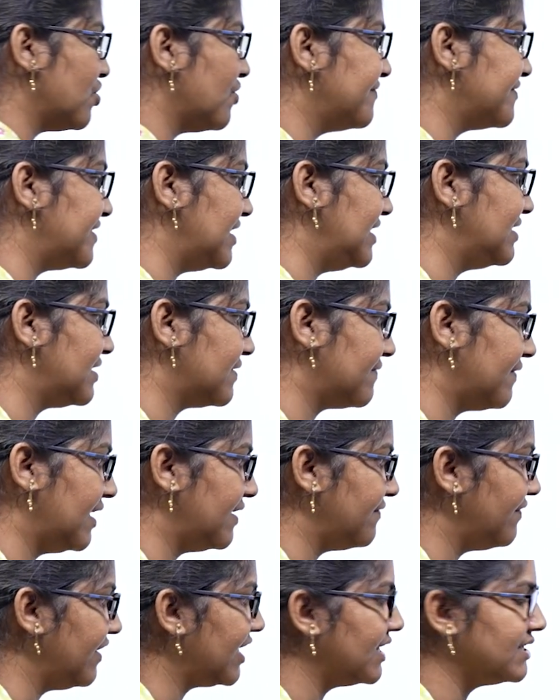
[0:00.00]
of c square,
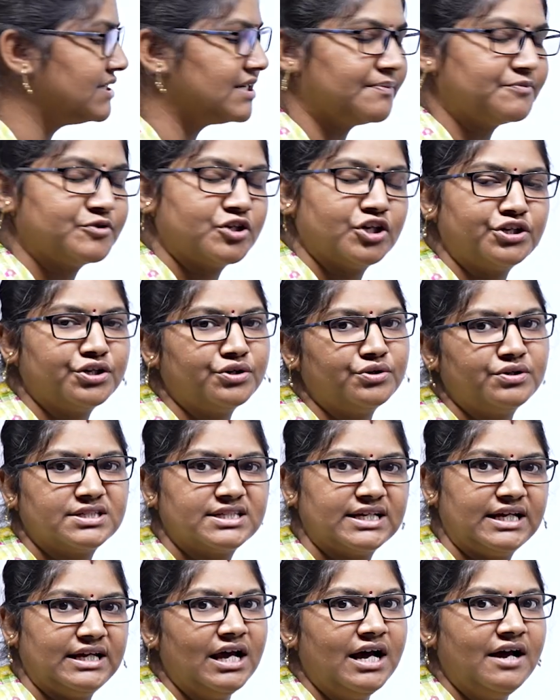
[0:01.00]
we can substitute
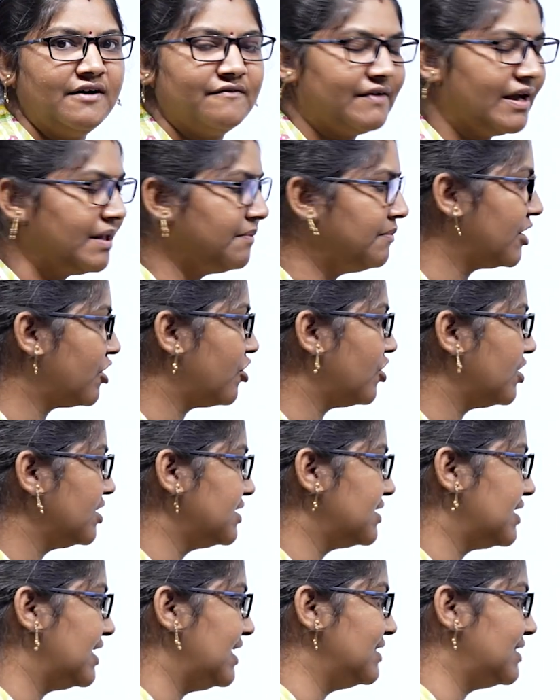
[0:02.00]
c. Why? Because
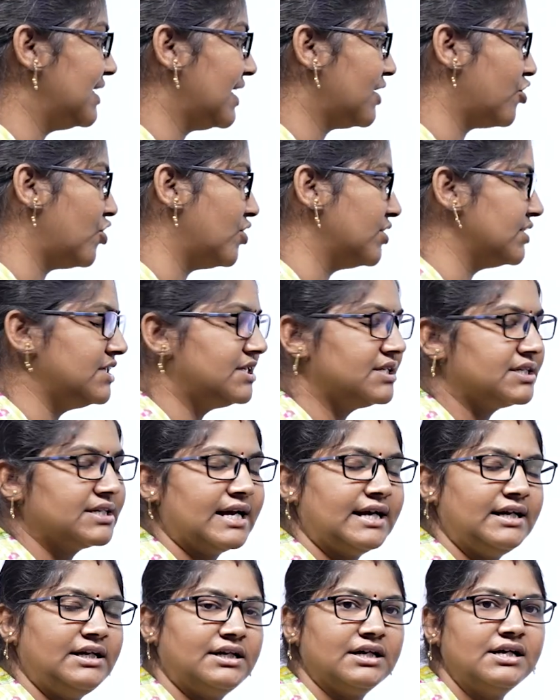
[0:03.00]
c is a
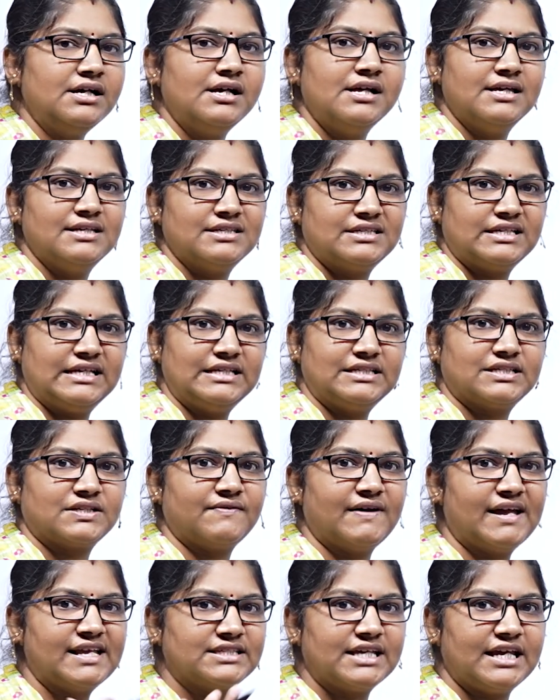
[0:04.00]
constant. C
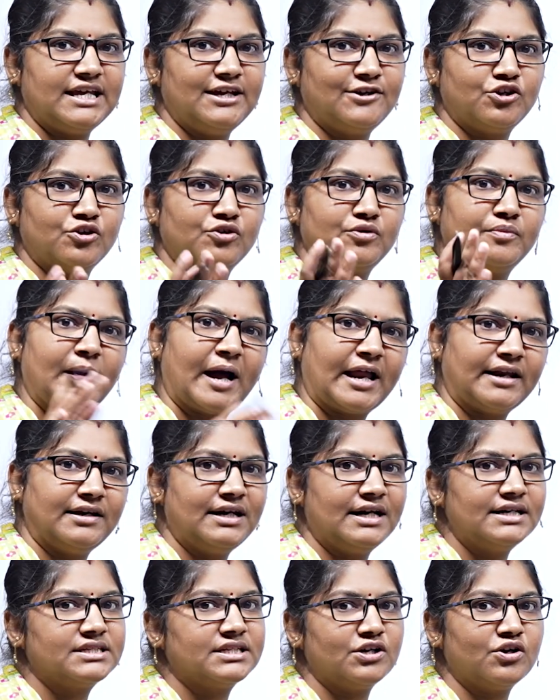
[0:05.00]
square, c cube,
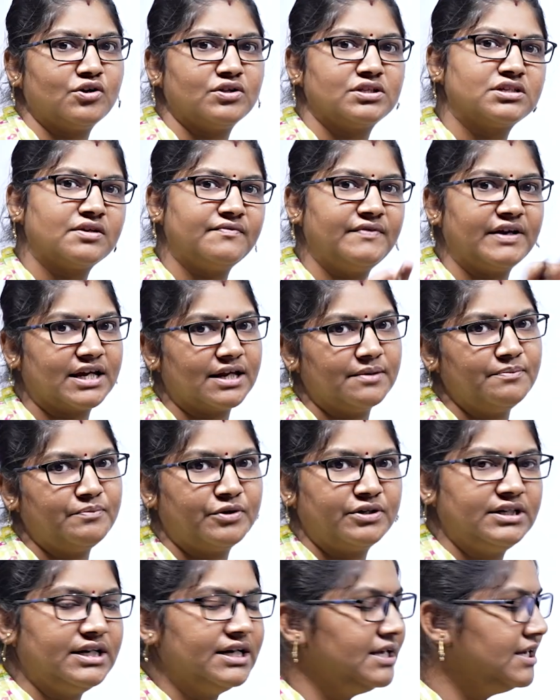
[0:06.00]
100c also we can put
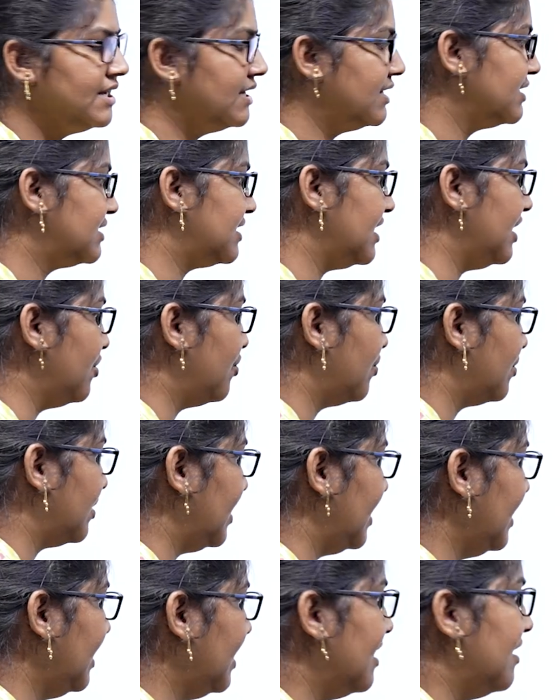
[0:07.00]
c
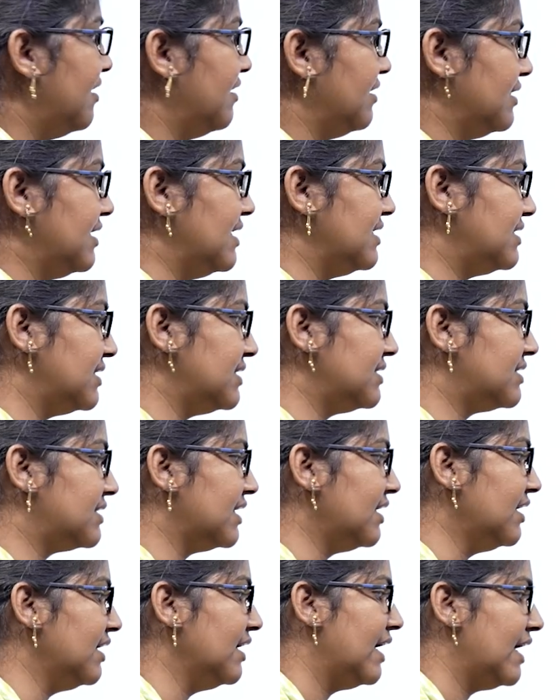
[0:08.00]
only. This is
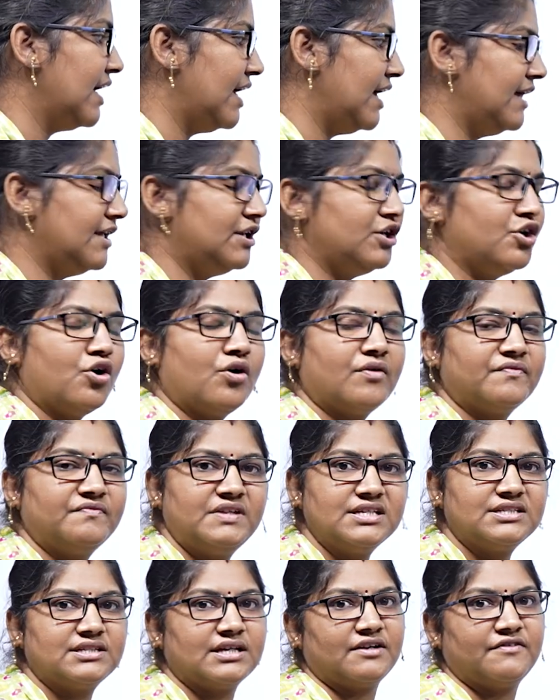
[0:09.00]
the area of
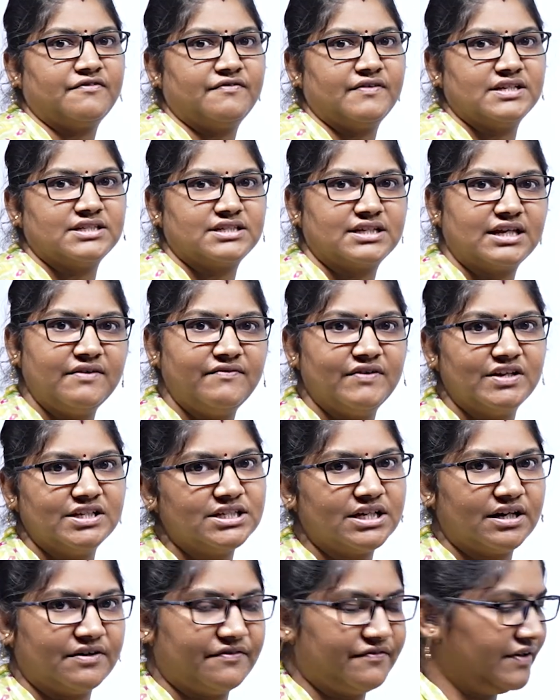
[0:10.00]
the surface, given
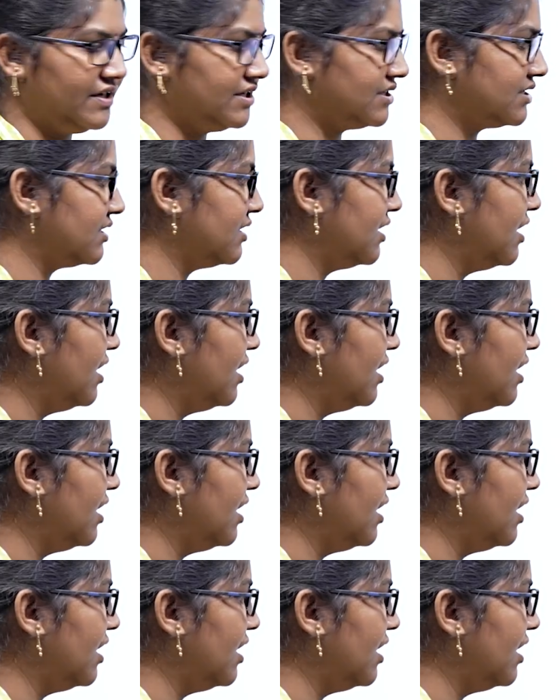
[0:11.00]
surface.